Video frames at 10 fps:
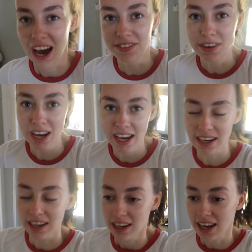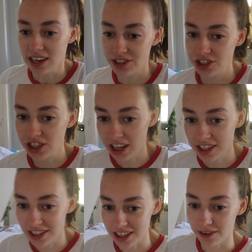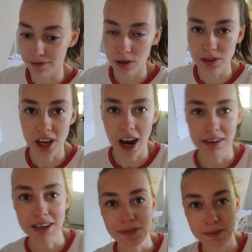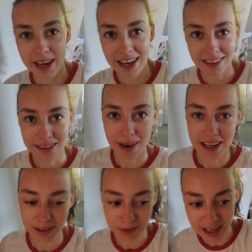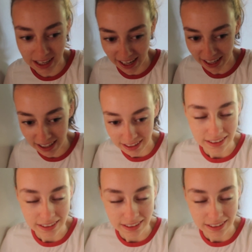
I feel like it's just a food diary for me, Nanda Weekly.